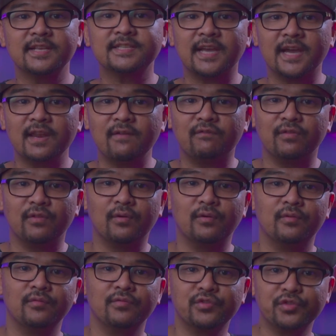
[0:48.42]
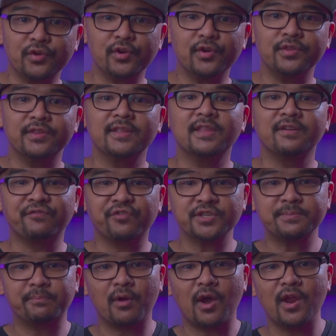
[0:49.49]
the sign-up flow, third, the
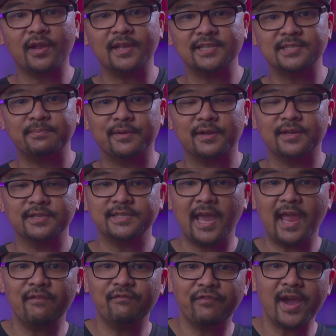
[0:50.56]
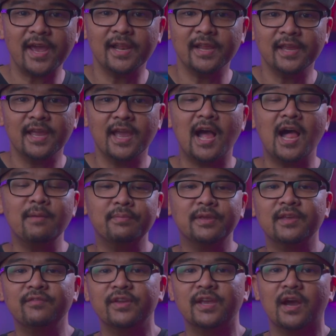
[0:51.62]
first product experience, and finally, I'll be
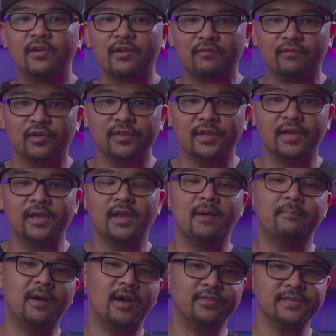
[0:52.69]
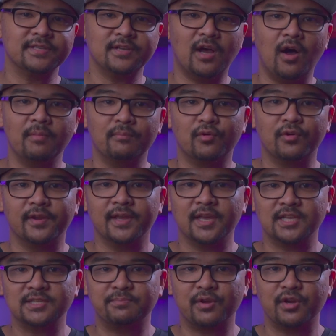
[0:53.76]
giving out a verdict about this onboarding
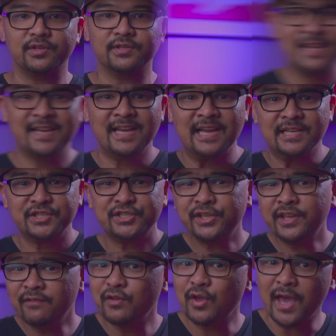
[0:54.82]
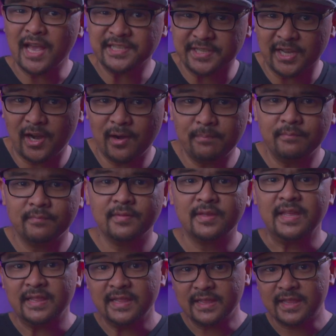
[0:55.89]
experience. Just to give you a heads up,
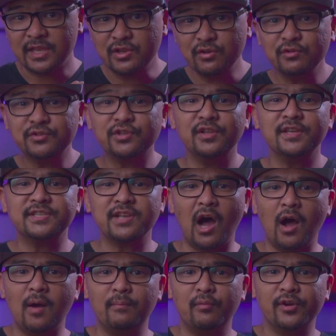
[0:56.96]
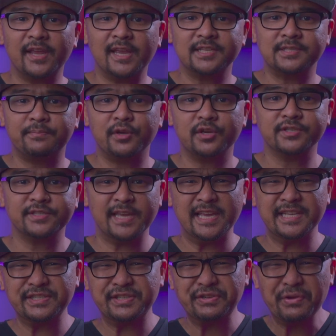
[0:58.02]
the Userlist onboarding experience
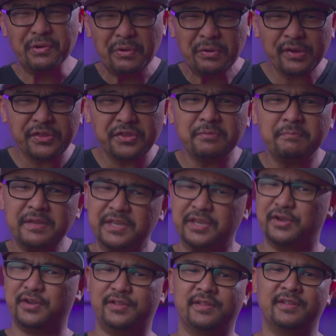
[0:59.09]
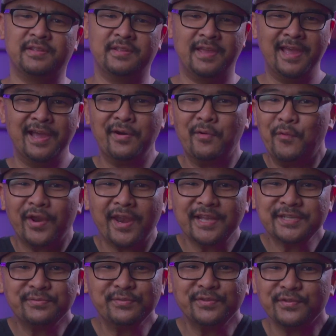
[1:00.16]
is going to be good. What
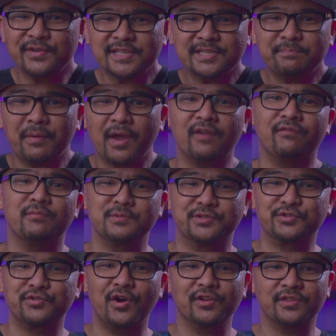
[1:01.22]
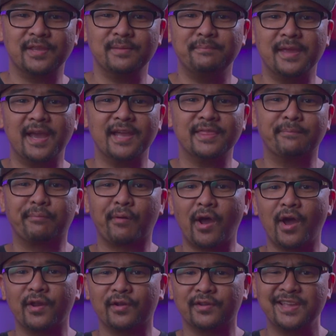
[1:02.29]
else would you expect from a strong team behind the
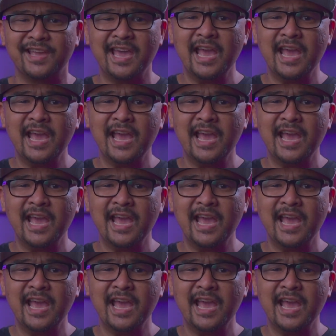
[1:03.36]
product?